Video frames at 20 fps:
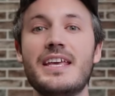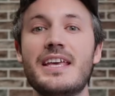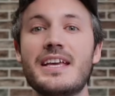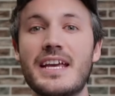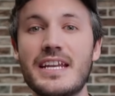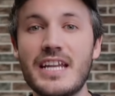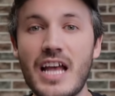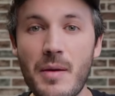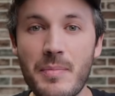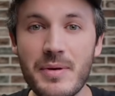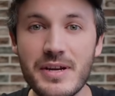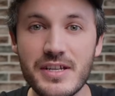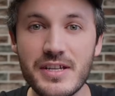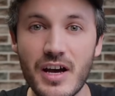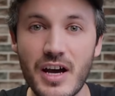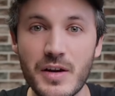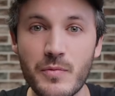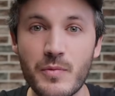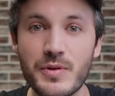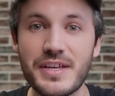can now be
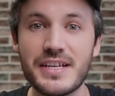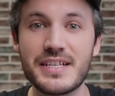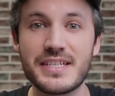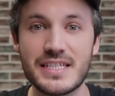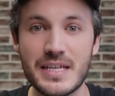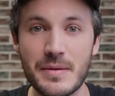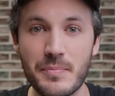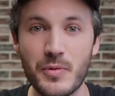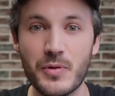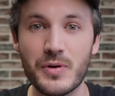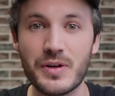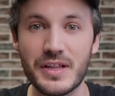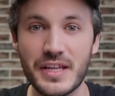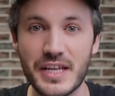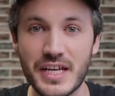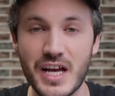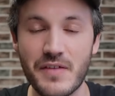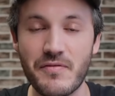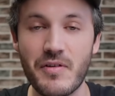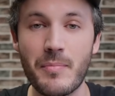done with a simple
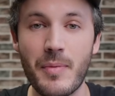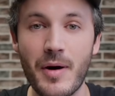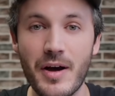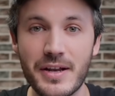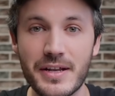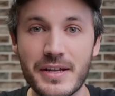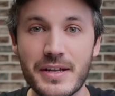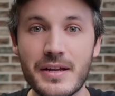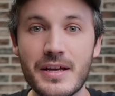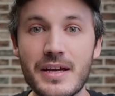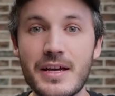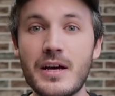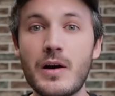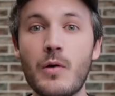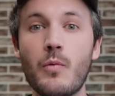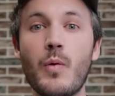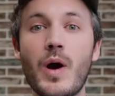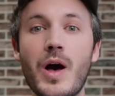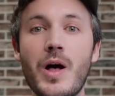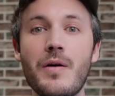click of a button.
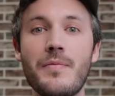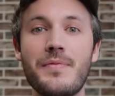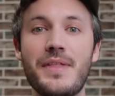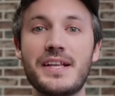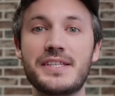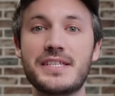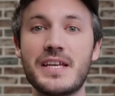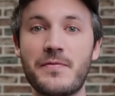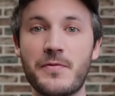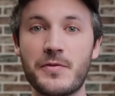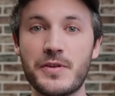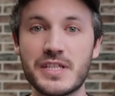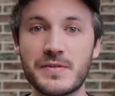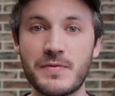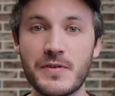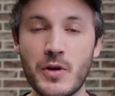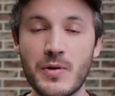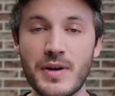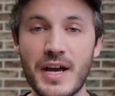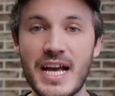Well, that's it for this
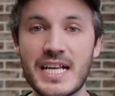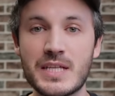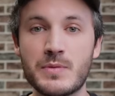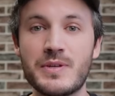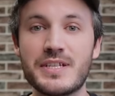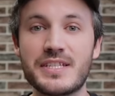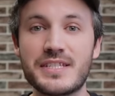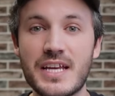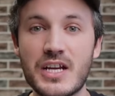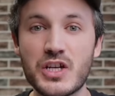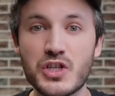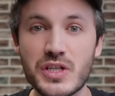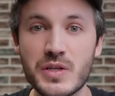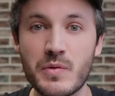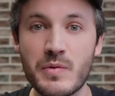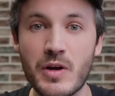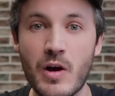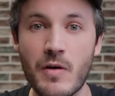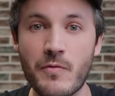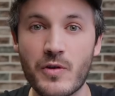video, guys. We essentially
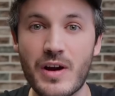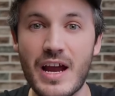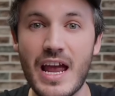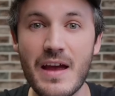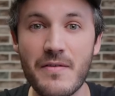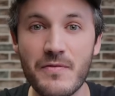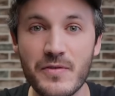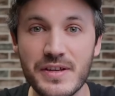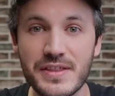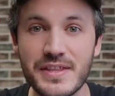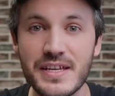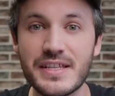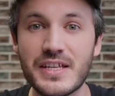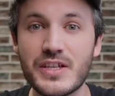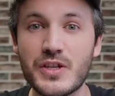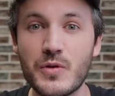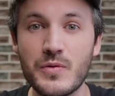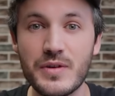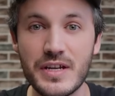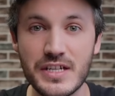went over everything that
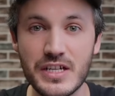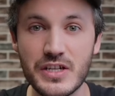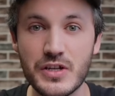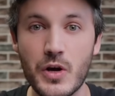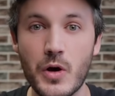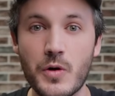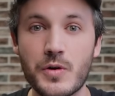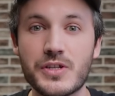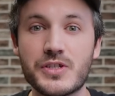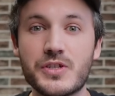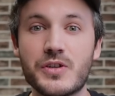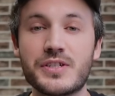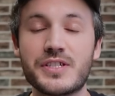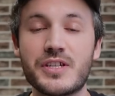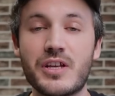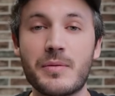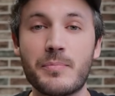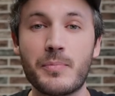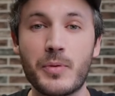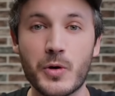you need to know to start
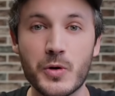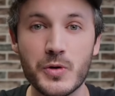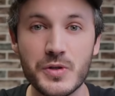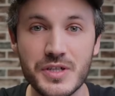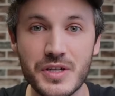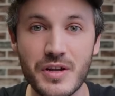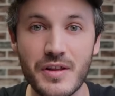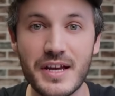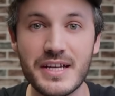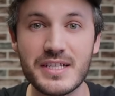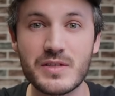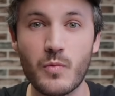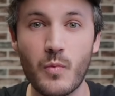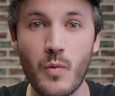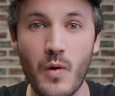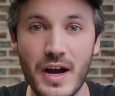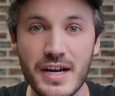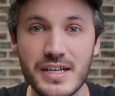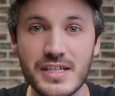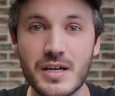selling personalized
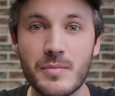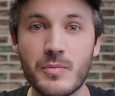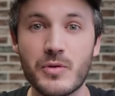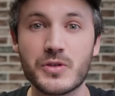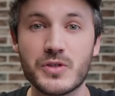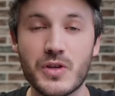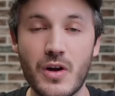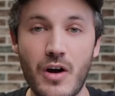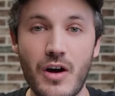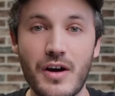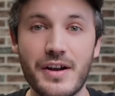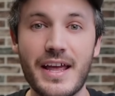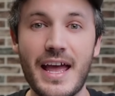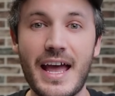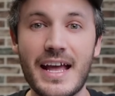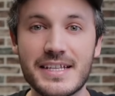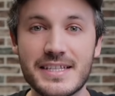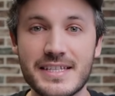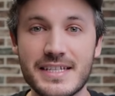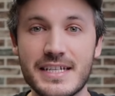wine tumblers on
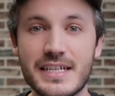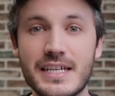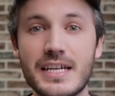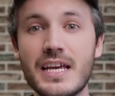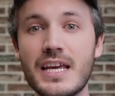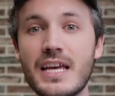Etsy.